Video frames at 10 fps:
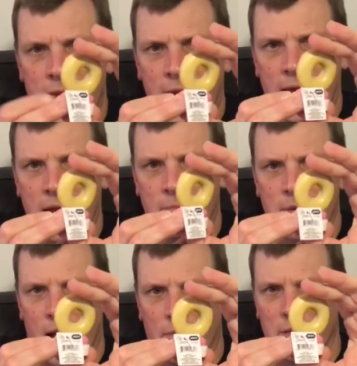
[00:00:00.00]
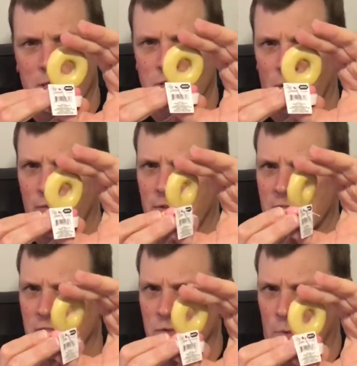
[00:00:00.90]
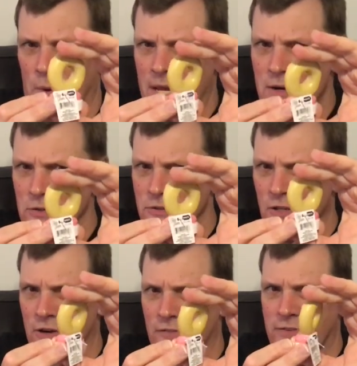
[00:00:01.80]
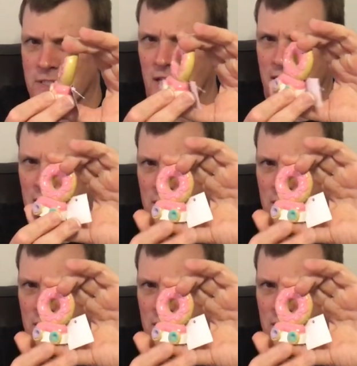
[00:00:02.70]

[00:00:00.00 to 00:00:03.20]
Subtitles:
And I'm not really sure if this is wheels or if it's like a